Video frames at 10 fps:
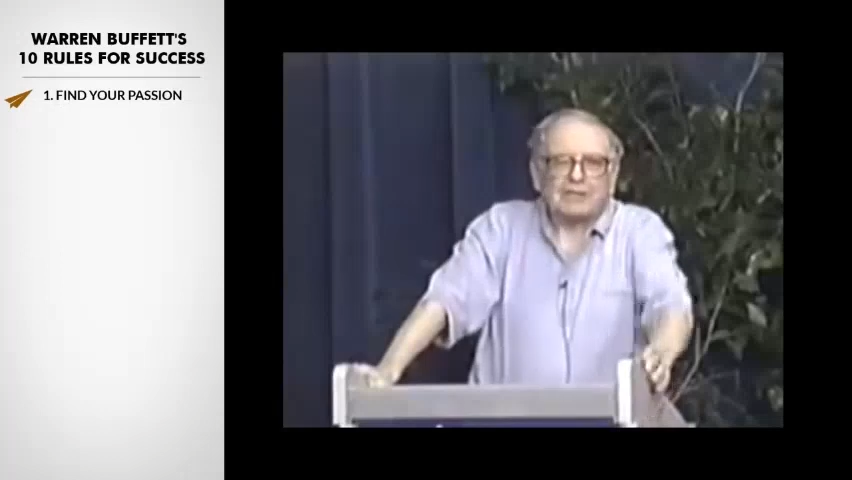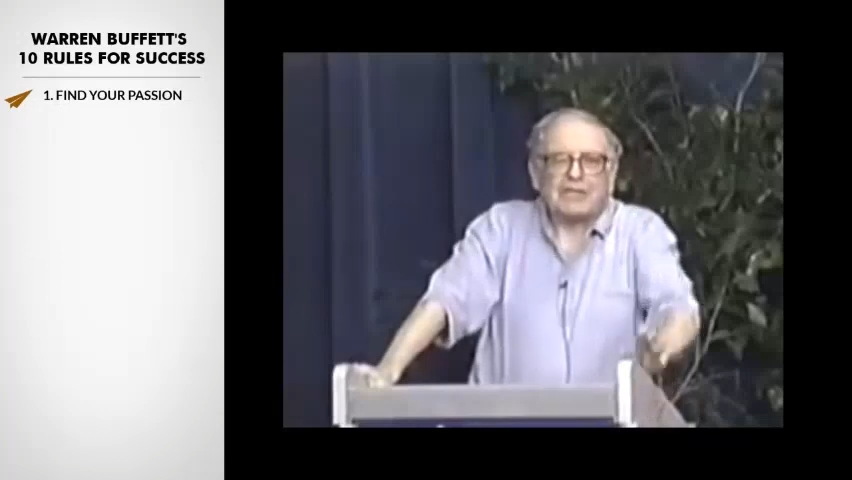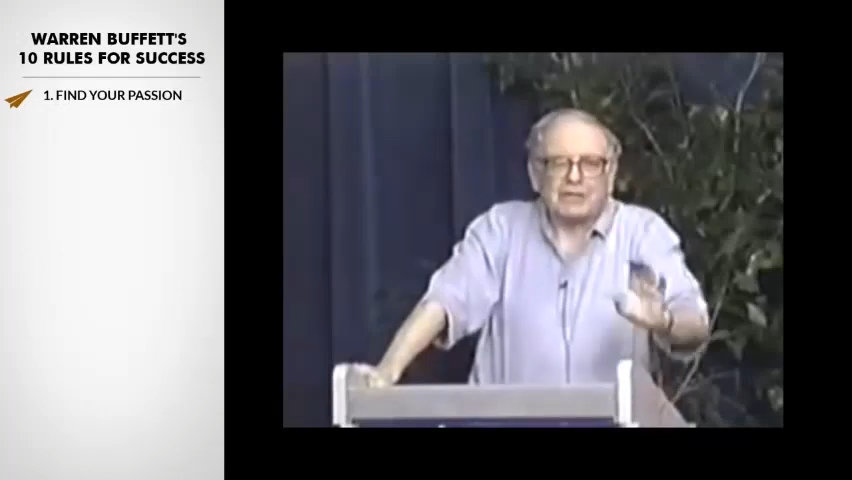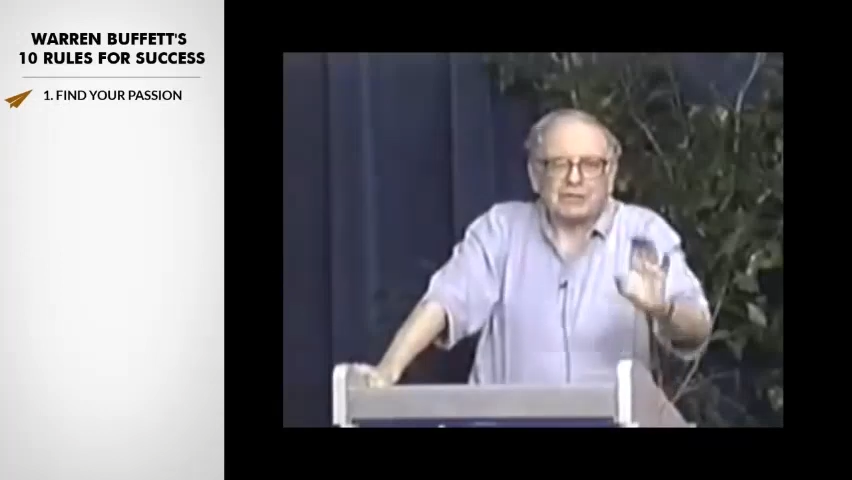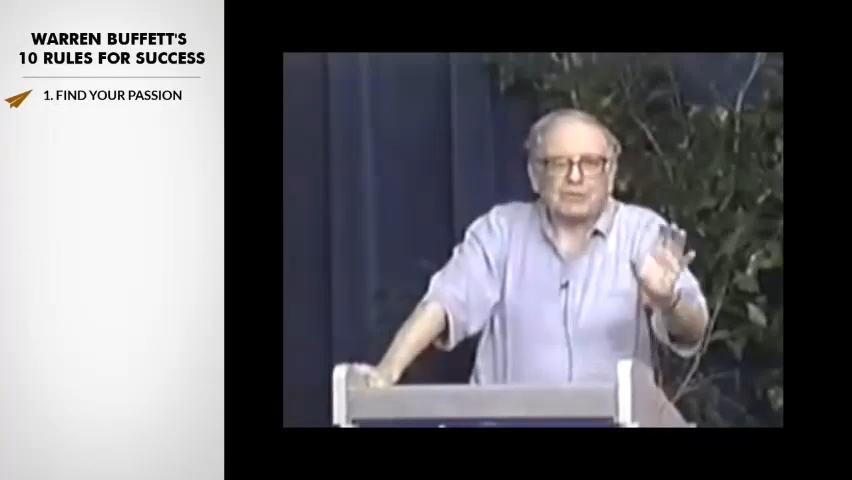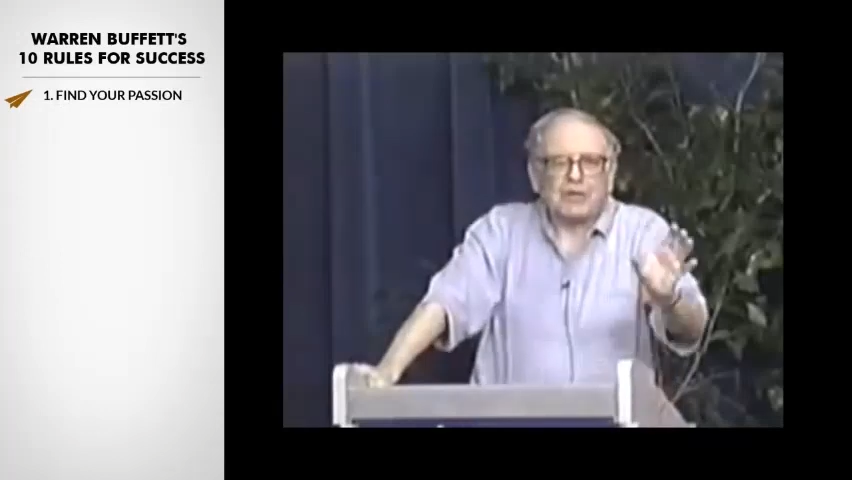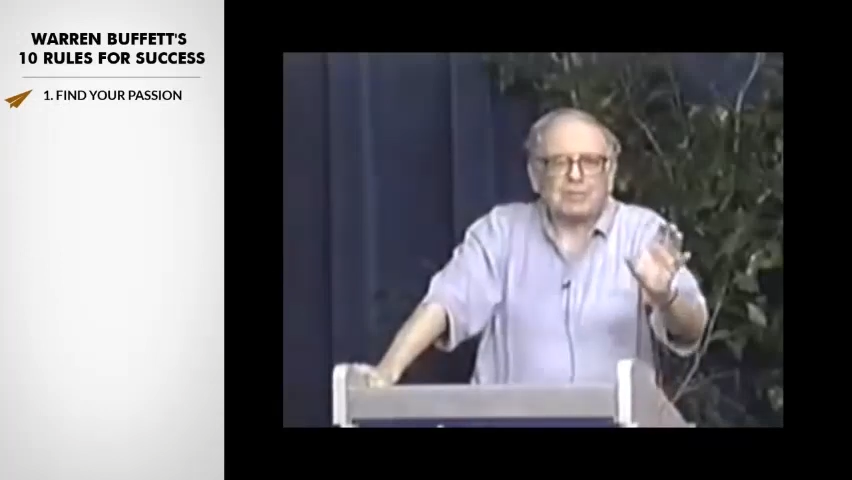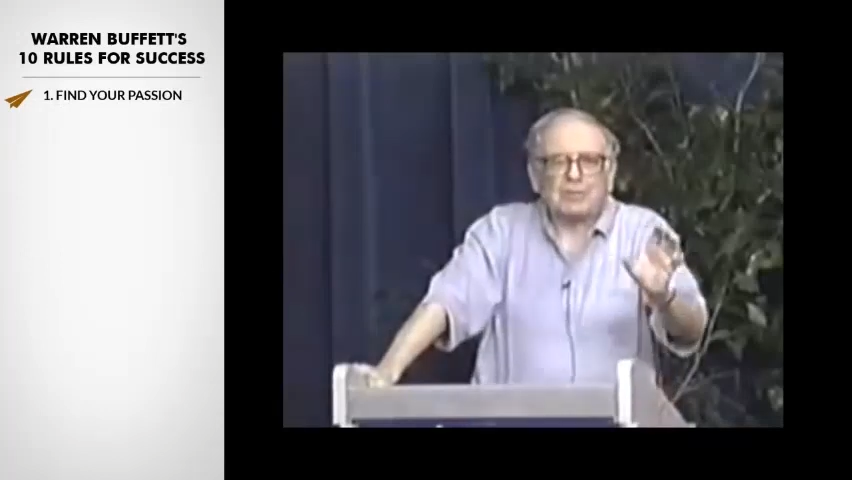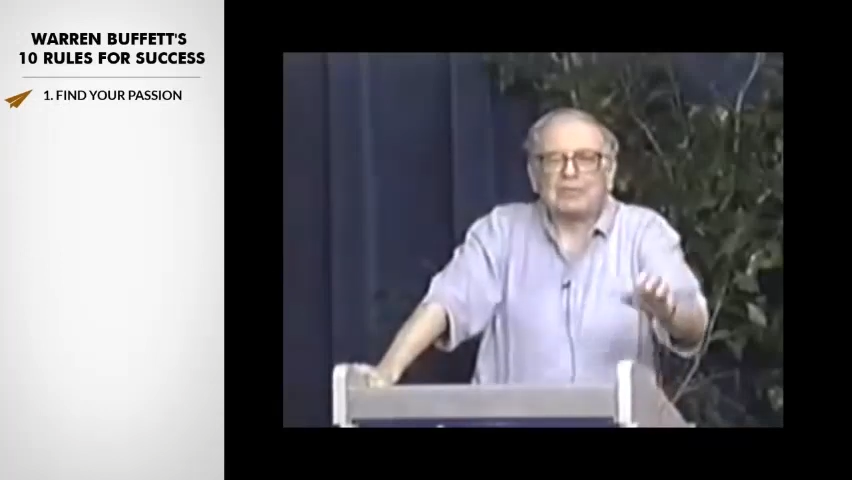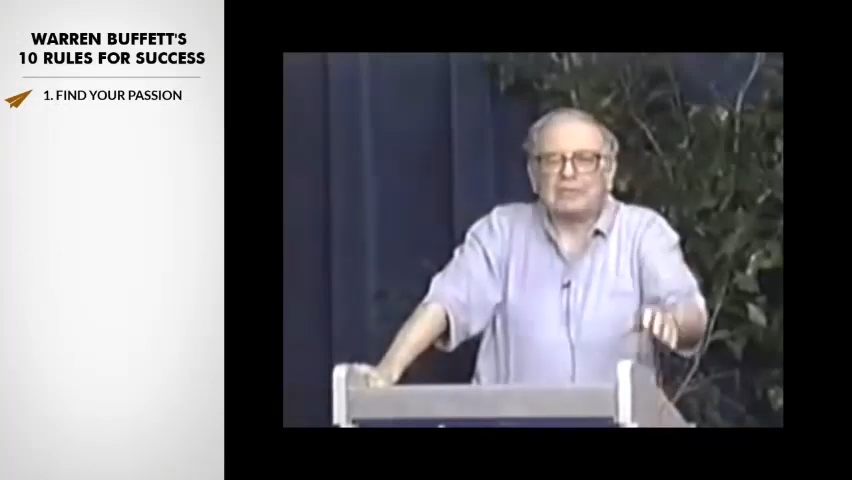and you'll get
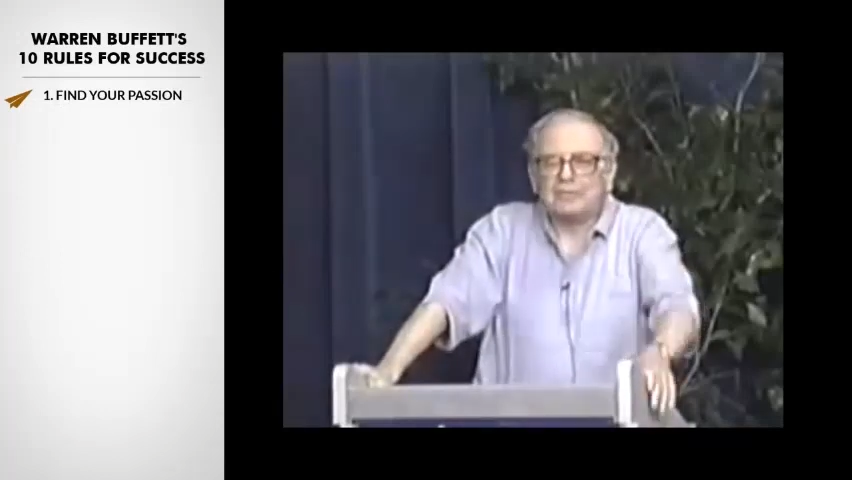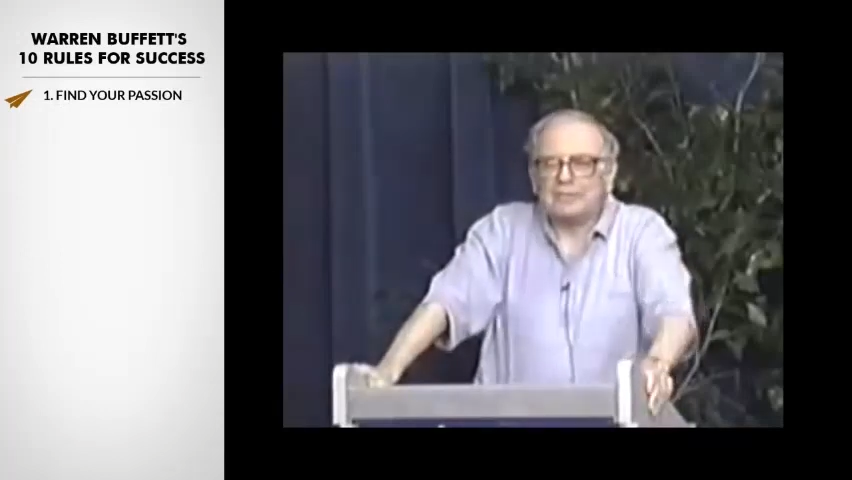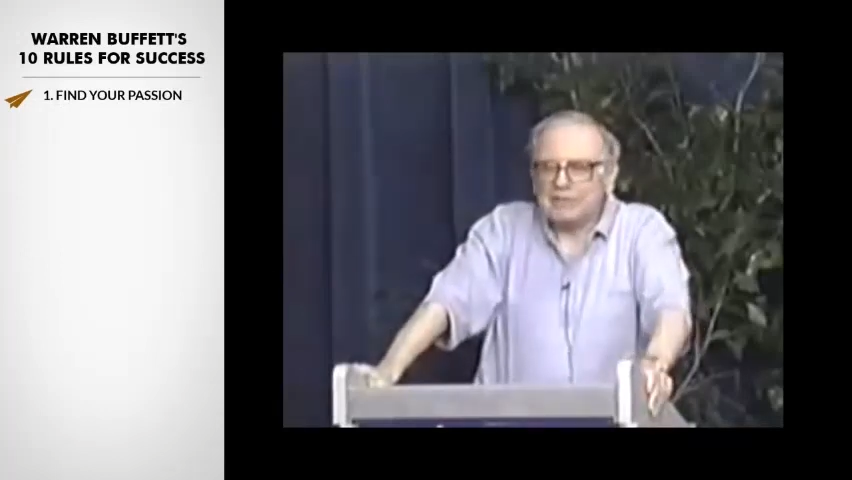in trouble